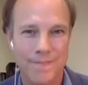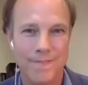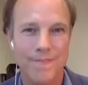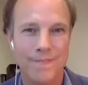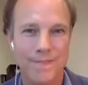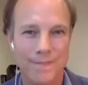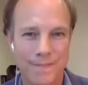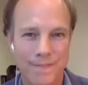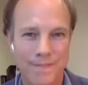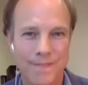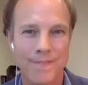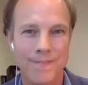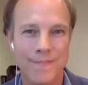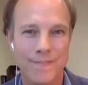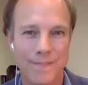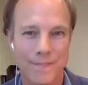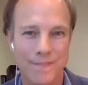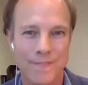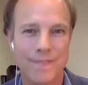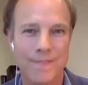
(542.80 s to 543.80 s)

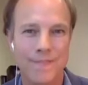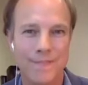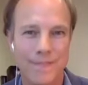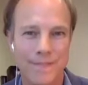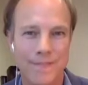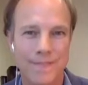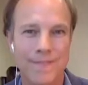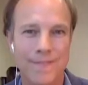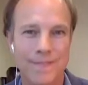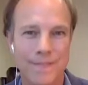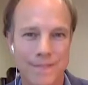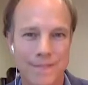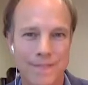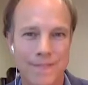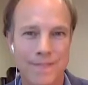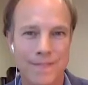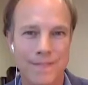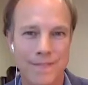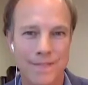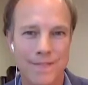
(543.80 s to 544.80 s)

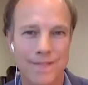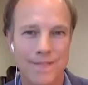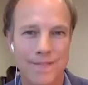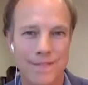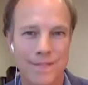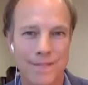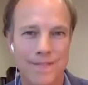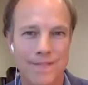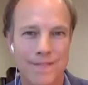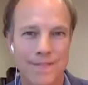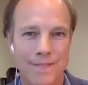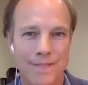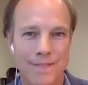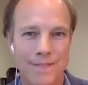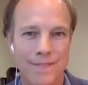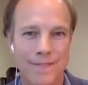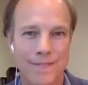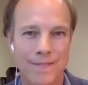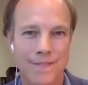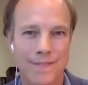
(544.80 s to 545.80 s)

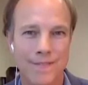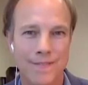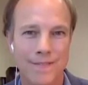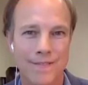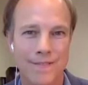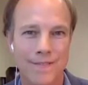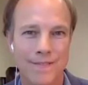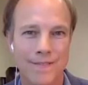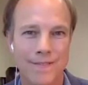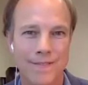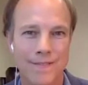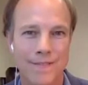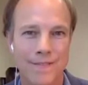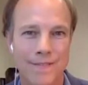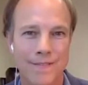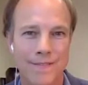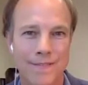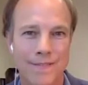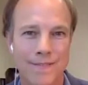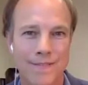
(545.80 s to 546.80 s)

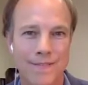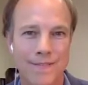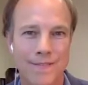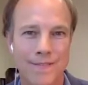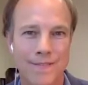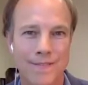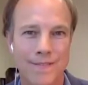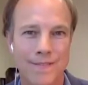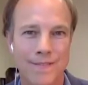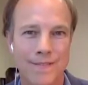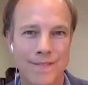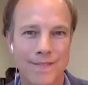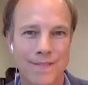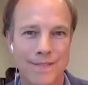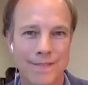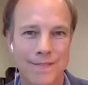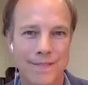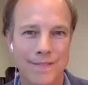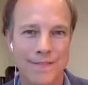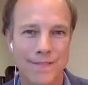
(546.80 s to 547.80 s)

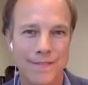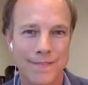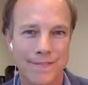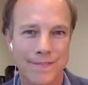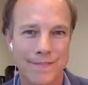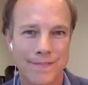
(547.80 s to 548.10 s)
No words are spoken by the person on screen.